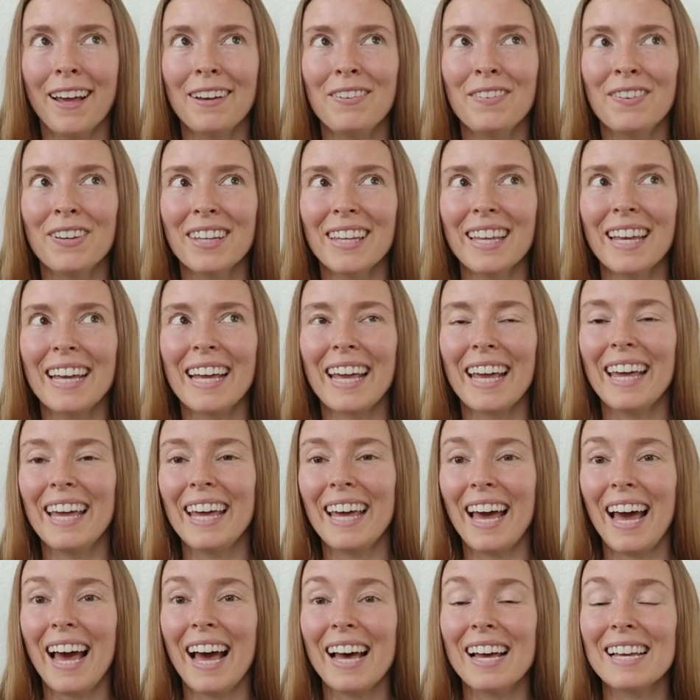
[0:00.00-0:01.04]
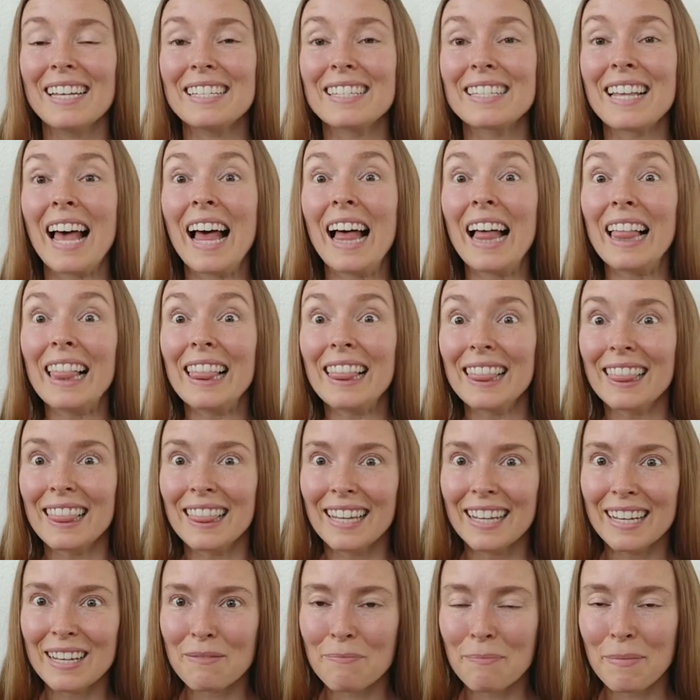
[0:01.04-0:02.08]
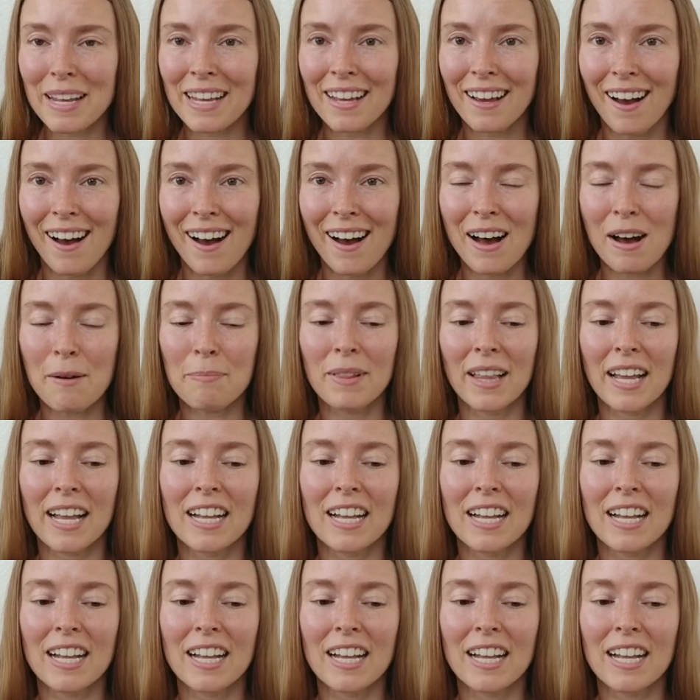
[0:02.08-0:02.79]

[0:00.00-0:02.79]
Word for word: I feel like it has lit me up.